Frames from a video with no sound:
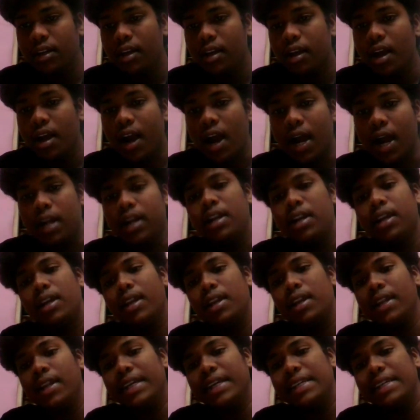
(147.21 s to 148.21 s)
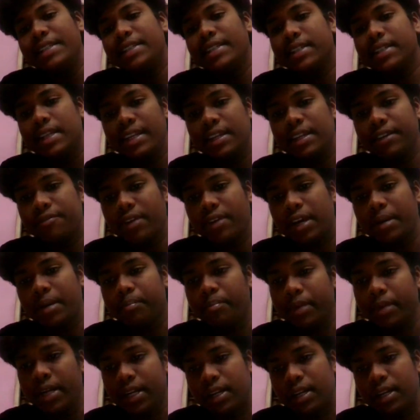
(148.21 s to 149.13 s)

and least significant bit.